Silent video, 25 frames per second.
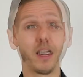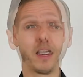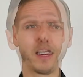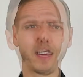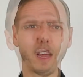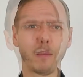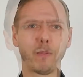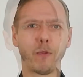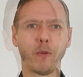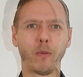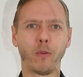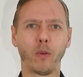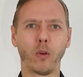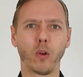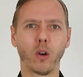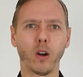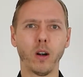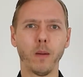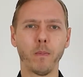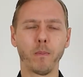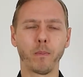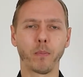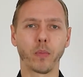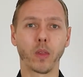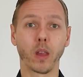Gap
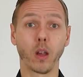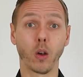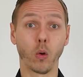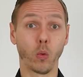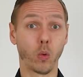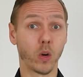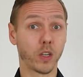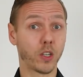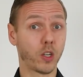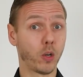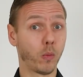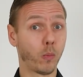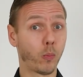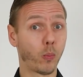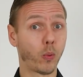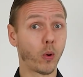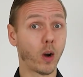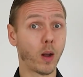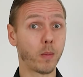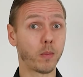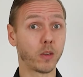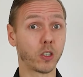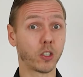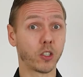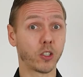4, what you
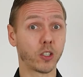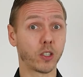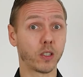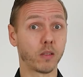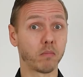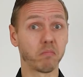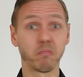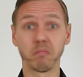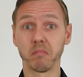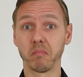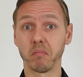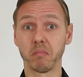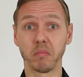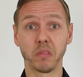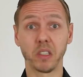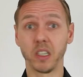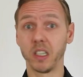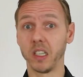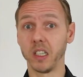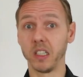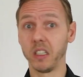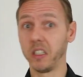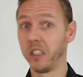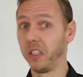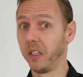promise,
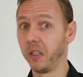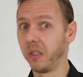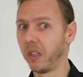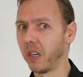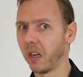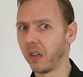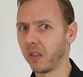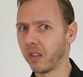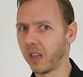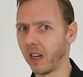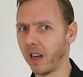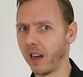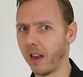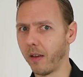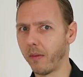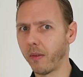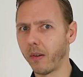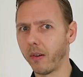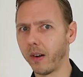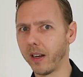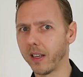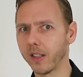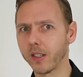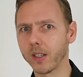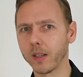you don't
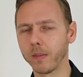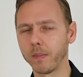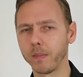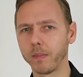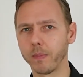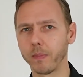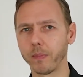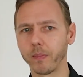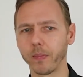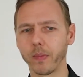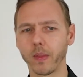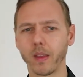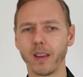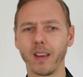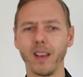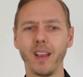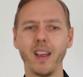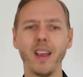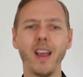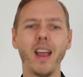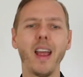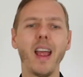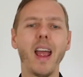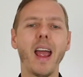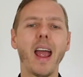deliver it.
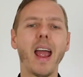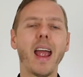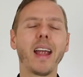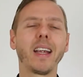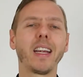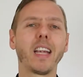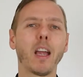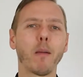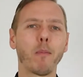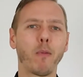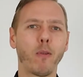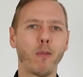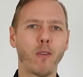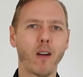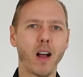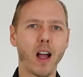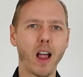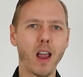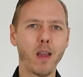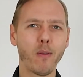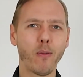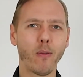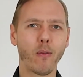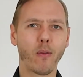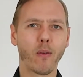And gap
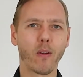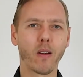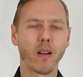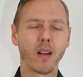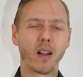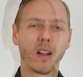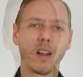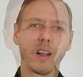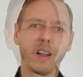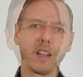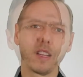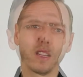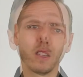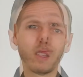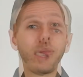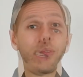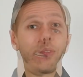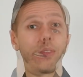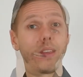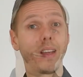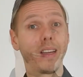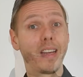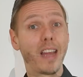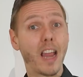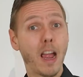5,
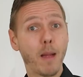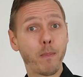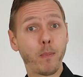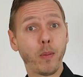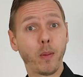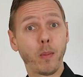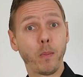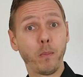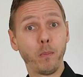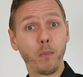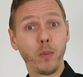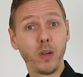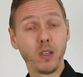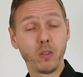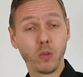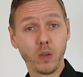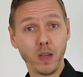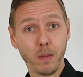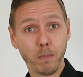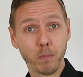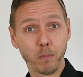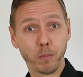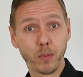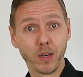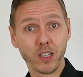the gap
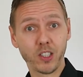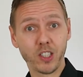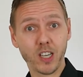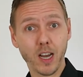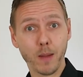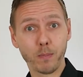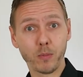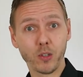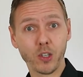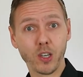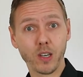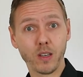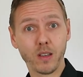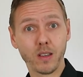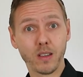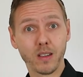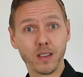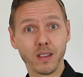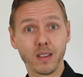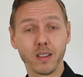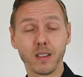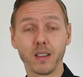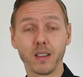between perception